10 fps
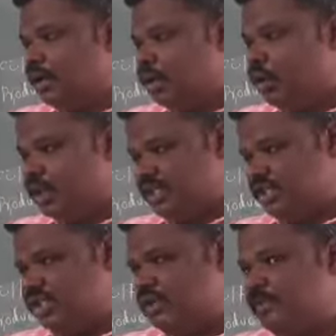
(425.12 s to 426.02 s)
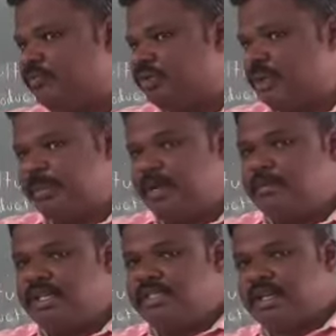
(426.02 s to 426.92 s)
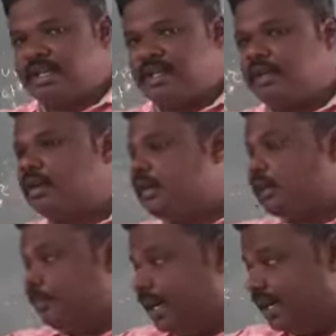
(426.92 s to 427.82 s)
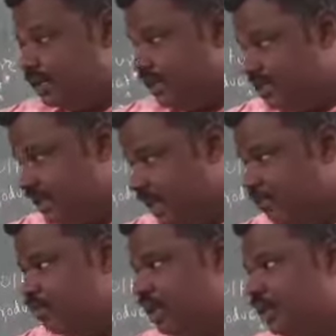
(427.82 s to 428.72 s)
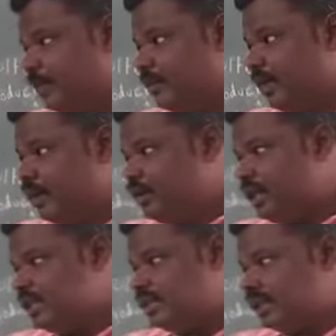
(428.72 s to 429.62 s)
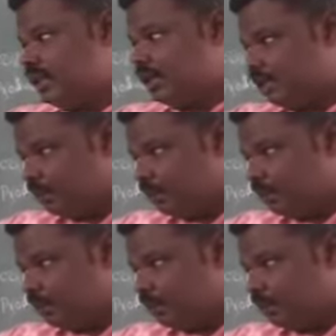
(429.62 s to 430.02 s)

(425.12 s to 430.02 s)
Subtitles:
lowest in the primary sector. But the same thing I already said, in the